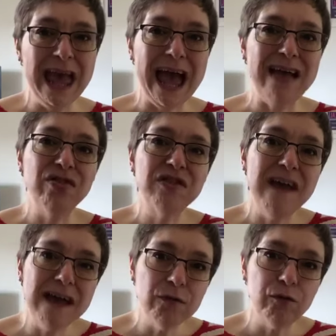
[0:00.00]
And
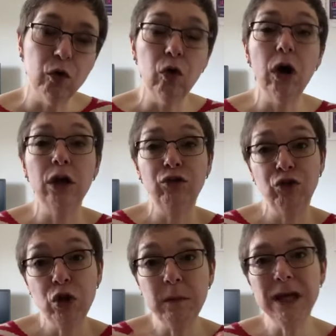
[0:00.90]
therefore,
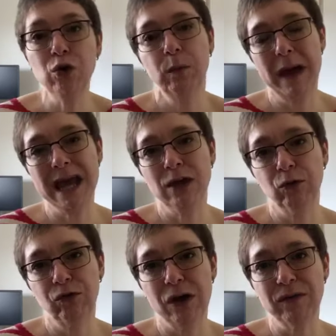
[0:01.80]
assuming you're paying
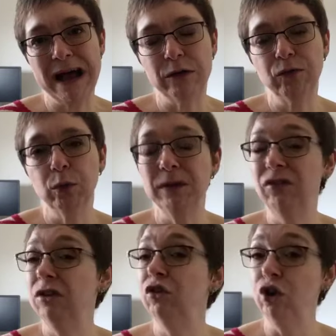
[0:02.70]
yourself out of your
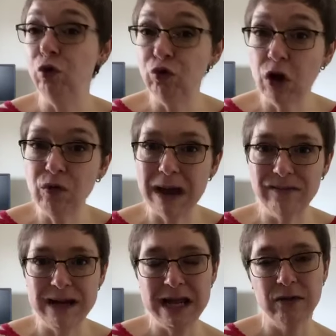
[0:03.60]
business and you don't
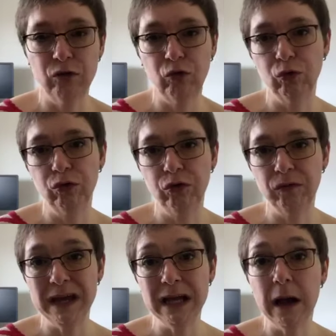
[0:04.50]
have any other sources
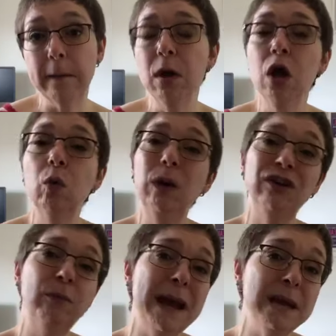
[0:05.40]
of income,
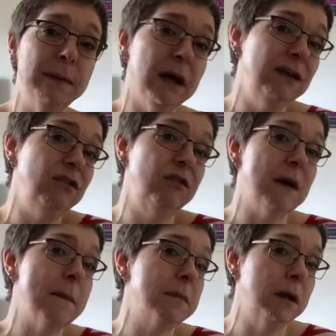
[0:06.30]
which may apply to
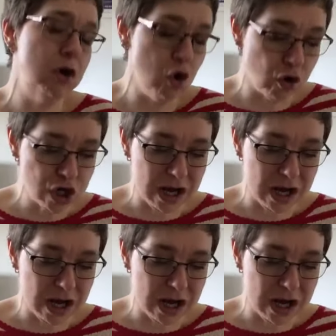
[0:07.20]
some and not to